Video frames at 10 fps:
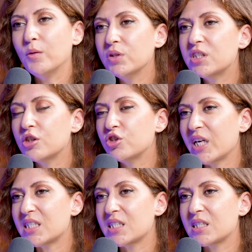would
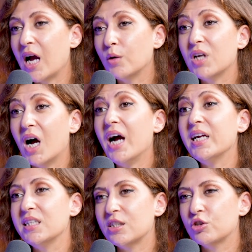
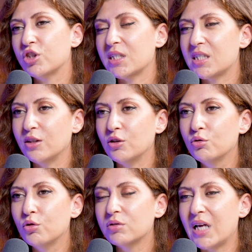highly suggest that you
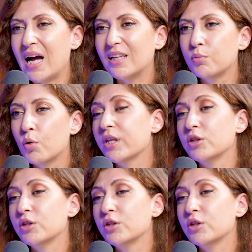don't add more